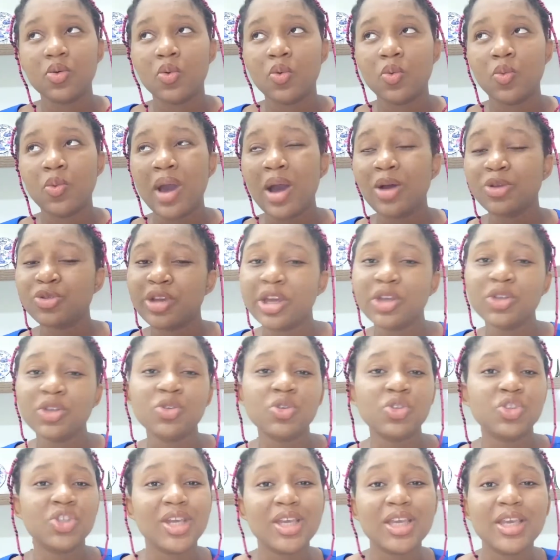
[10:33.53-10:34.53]
while trying
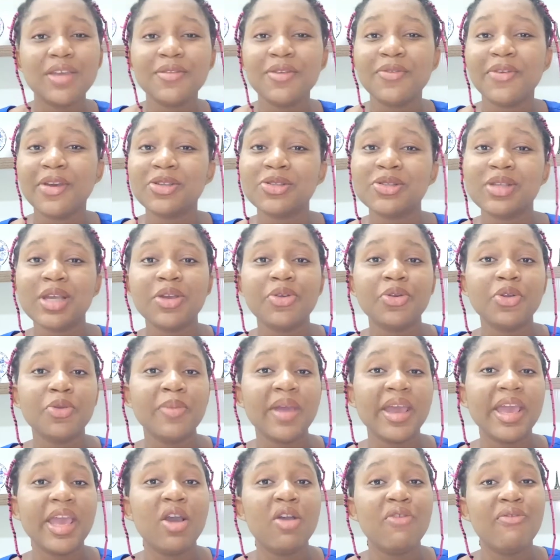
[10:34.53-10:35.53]
to check if the right side grew
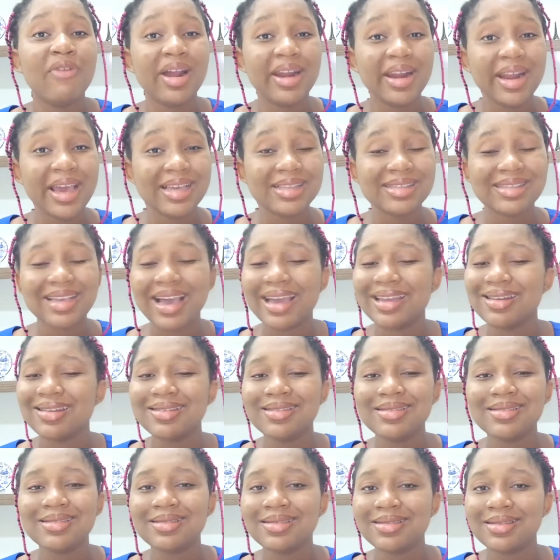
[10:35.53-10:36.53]
my hair overnight, I
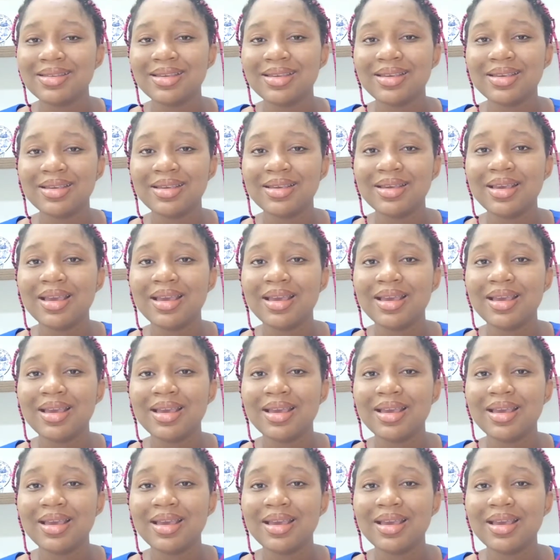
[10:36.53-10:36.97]
didn't see